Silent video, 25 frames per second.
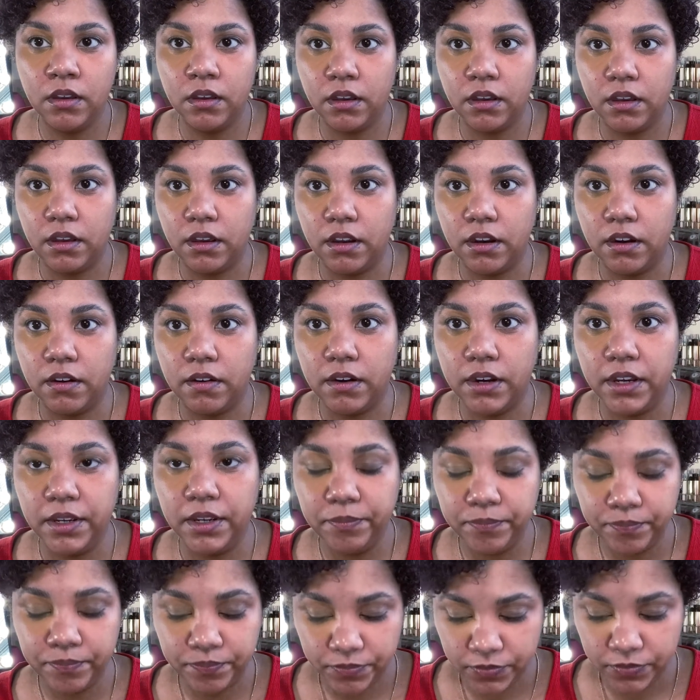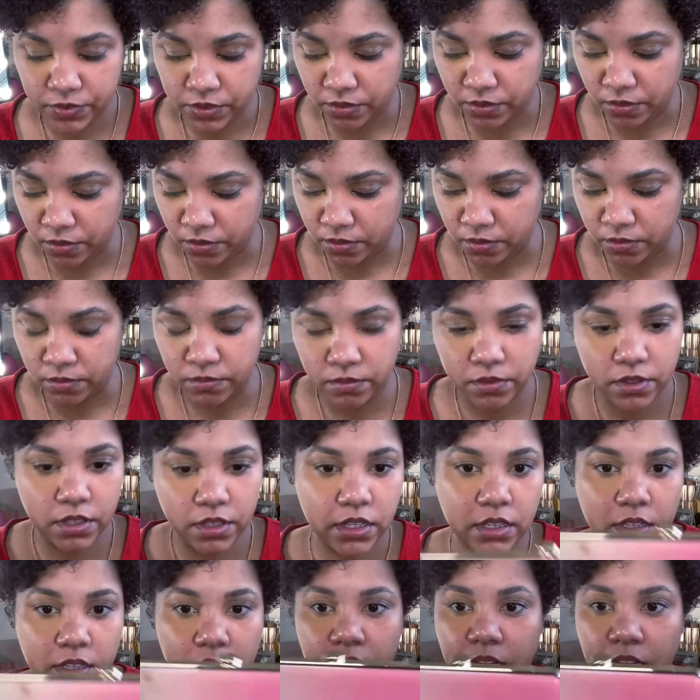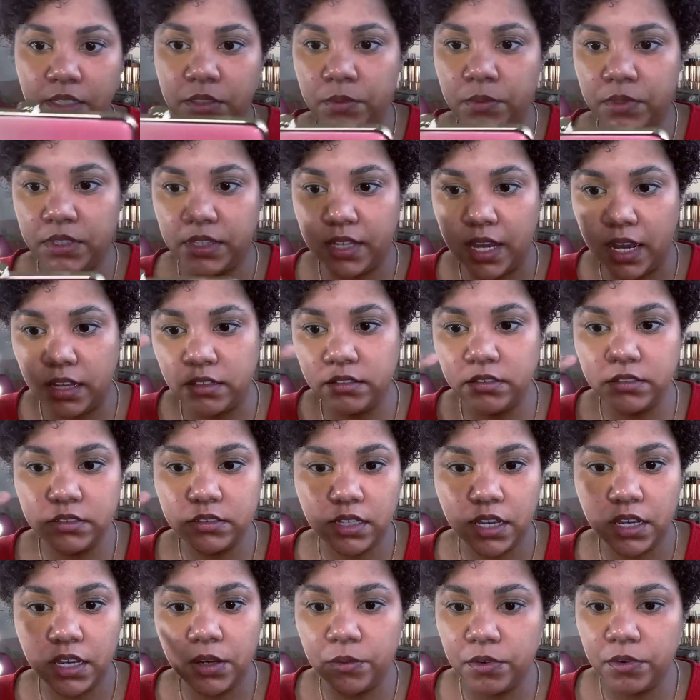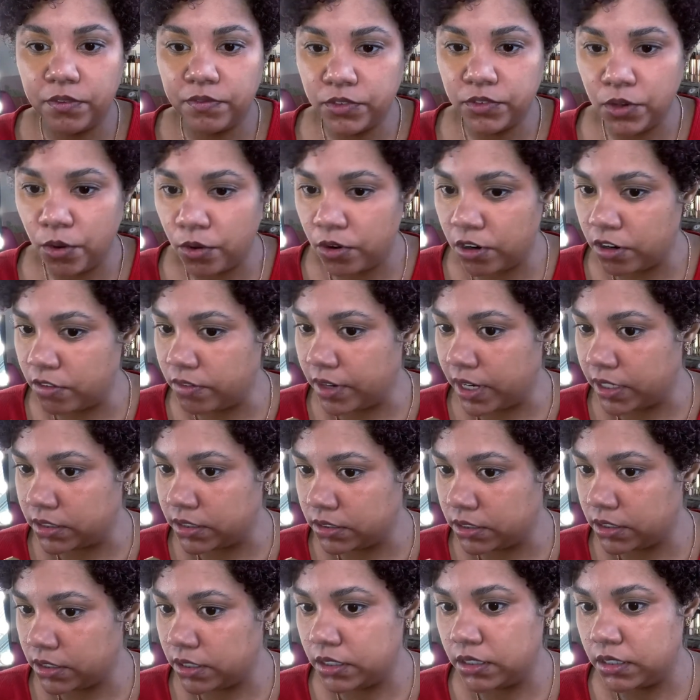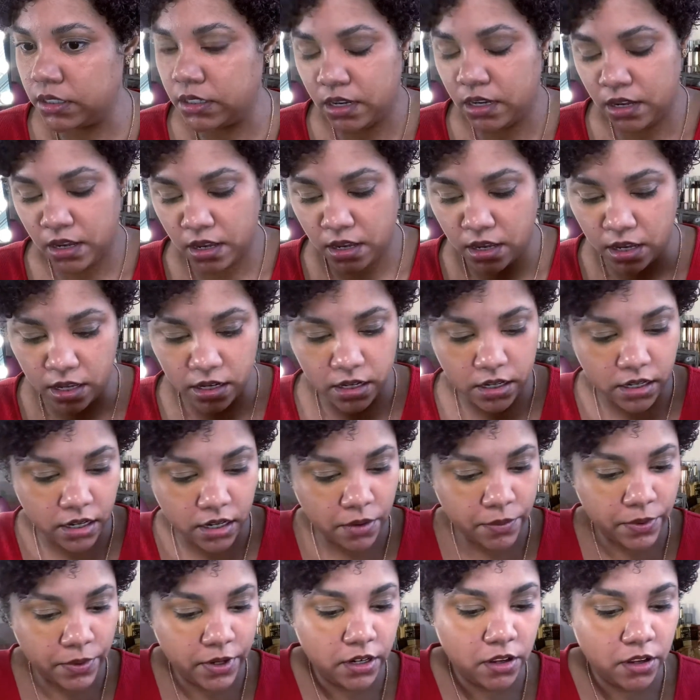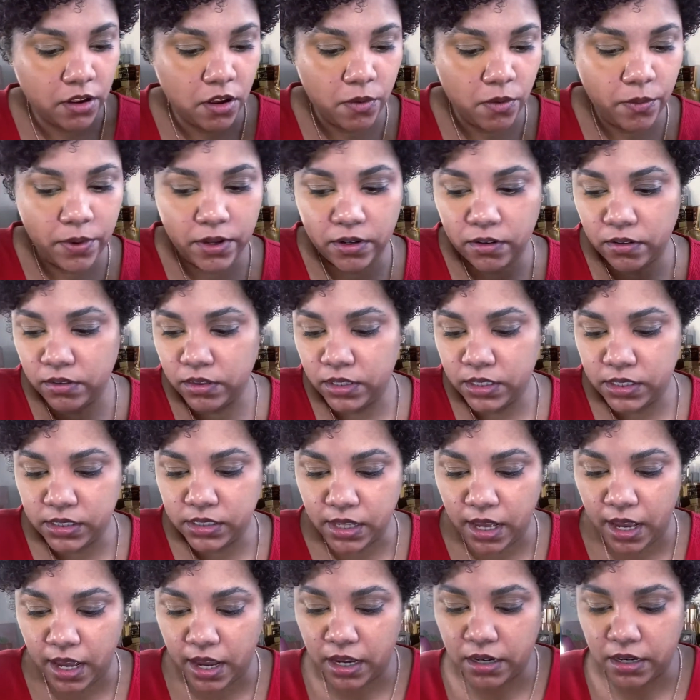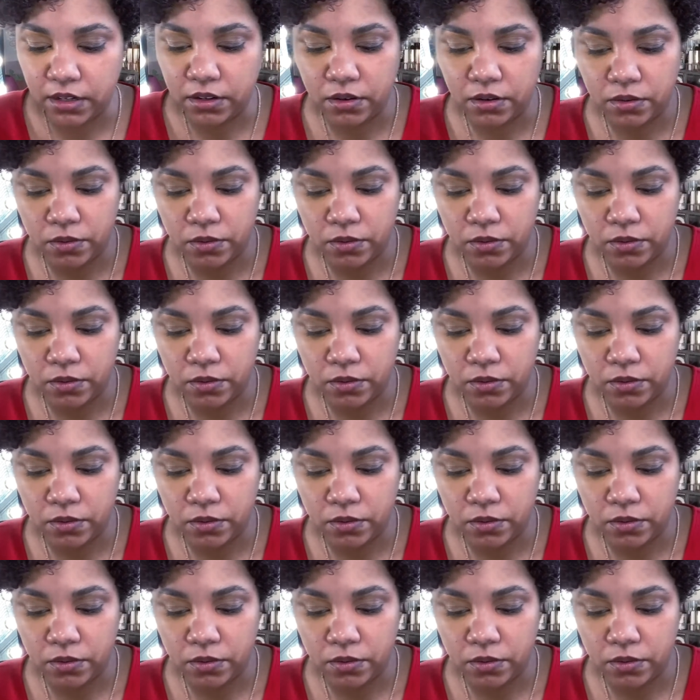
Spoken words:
All right, so that's what that looks like with no corrector. And then now we're gonna go in on this side